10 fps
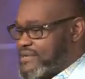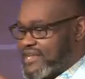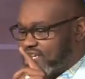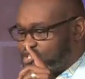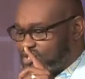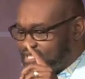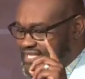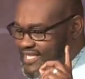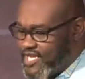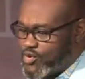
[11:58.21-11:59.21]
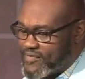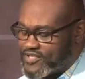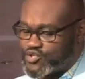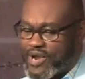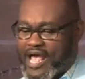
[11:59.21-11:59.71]
not necessarily the leader of the
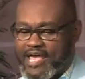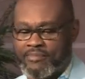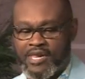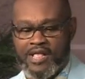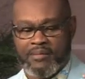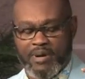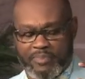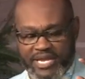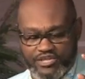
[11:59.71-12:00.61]
tribe, but pick